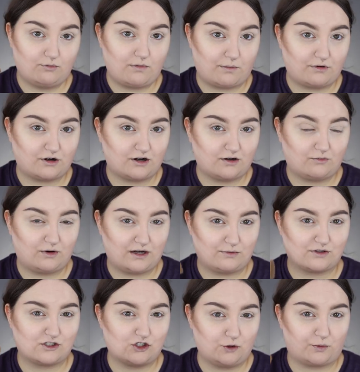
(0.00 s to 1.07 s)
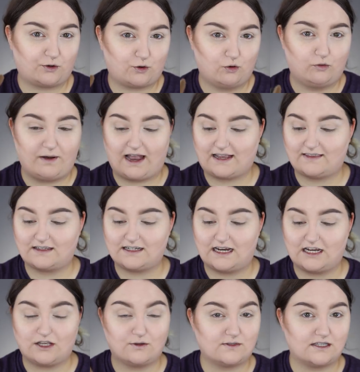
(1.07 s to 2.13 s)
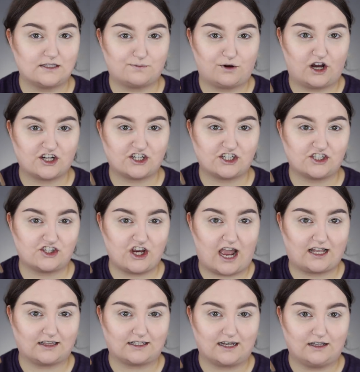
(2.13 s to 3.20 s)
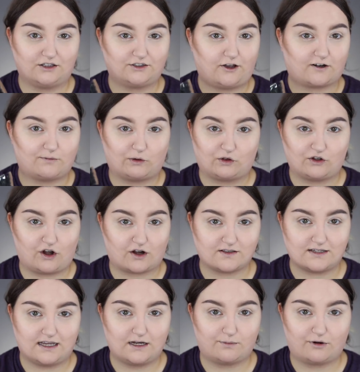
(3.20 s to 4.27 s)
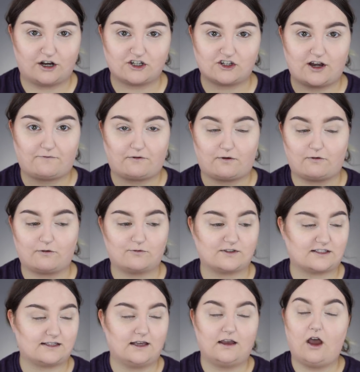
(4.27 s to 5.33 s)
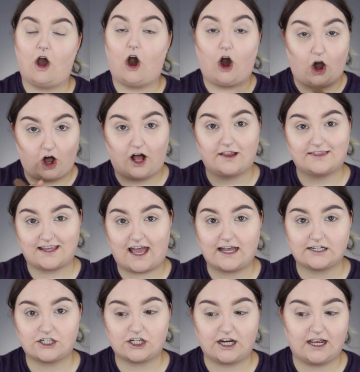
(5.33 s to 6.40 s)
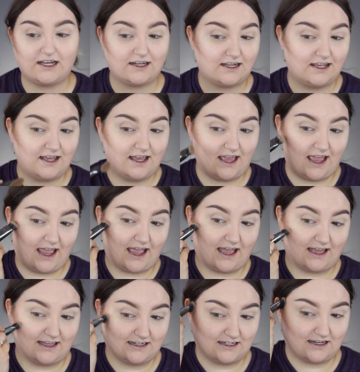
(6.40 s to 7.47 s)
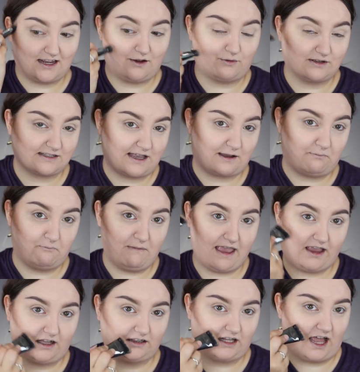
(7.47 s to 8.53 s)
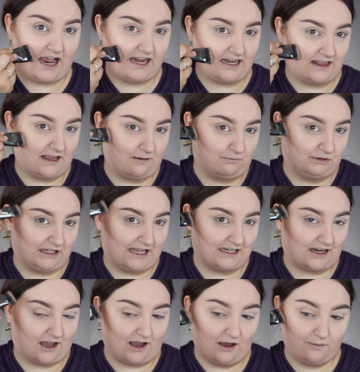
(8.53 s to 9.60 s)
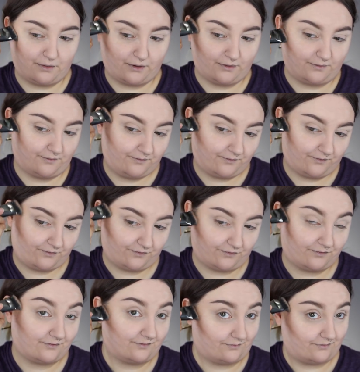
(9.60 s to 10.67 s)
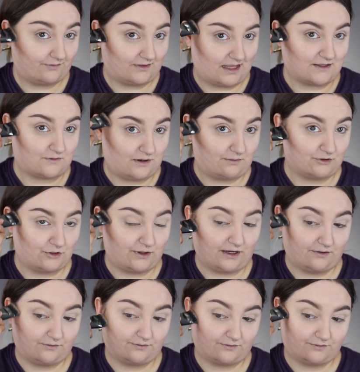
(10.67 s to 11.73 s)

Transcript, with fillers: Remember when it was super cool back in the day to use these brushes? Jacqueline Hill talked about the NARS Ita brush and everyone was on that shit. And it was like make a line and then blend up. That's what I'm doing.